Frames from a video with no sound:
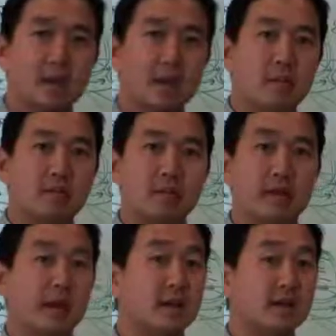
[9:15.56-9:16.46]
long before
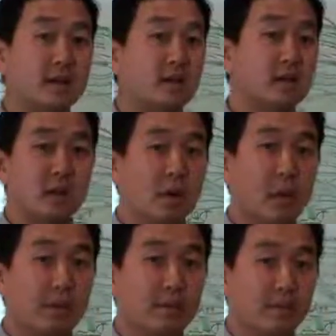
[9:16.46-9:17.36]
they actually even show
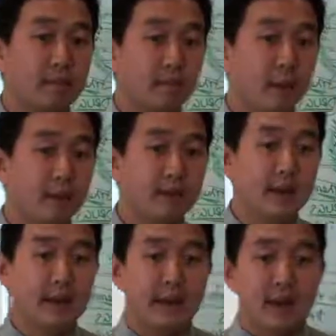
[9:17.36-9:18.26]
up, right?
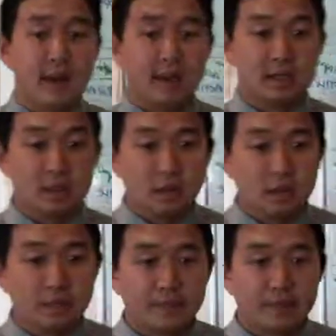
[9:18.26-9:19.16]
And
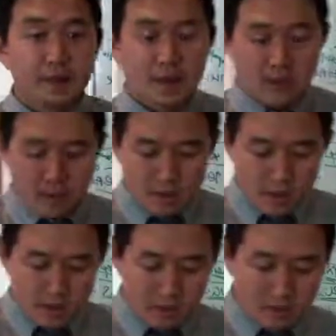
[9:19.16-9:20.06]
so
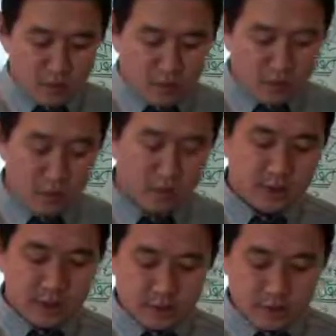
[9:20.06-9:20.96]
what I
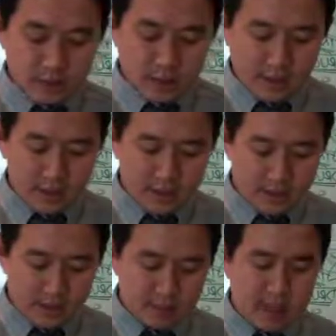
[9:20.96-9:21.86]
want you to do next
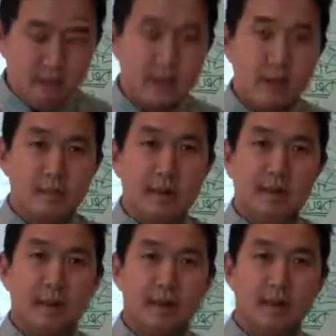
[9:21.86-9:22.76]
is maybe think about
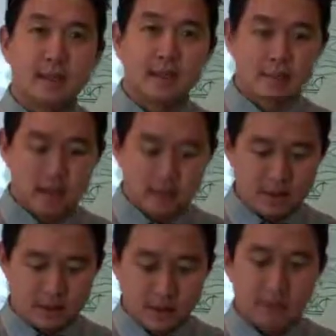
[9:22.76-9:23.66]
that. Next time
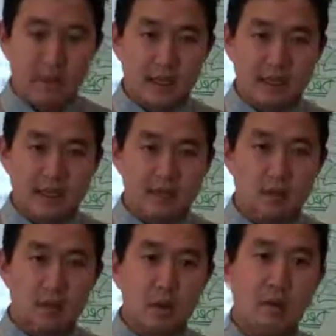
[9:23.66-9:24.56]
you
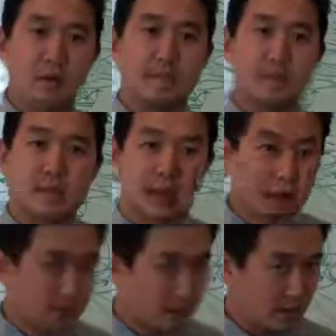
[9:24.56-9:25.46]
go to the
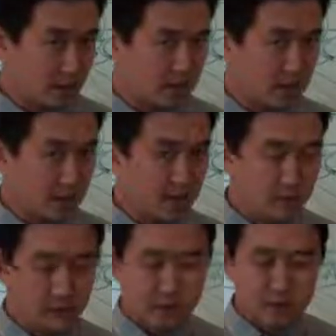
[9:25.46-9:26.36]
doctor, next time
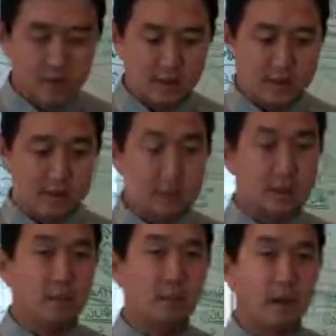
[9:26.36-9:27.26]
you actually go
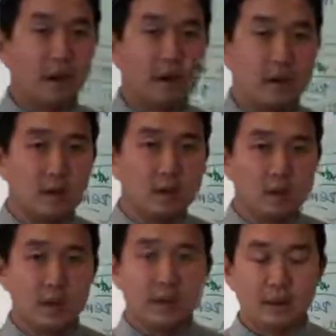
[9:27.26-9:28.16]
somewhere, are you
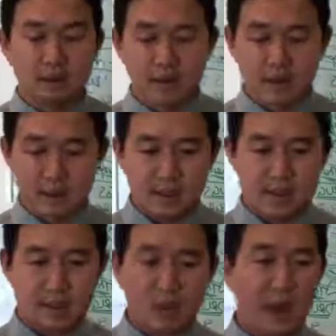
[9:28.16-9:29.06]
going there
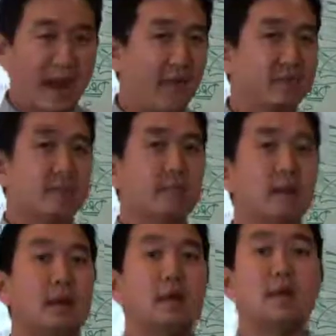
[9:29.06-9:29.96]
because you have
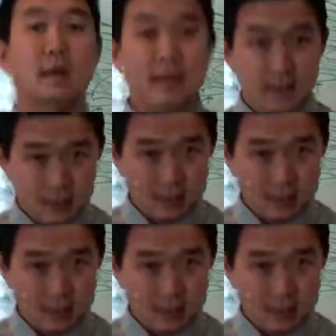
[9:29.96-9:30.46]
something already?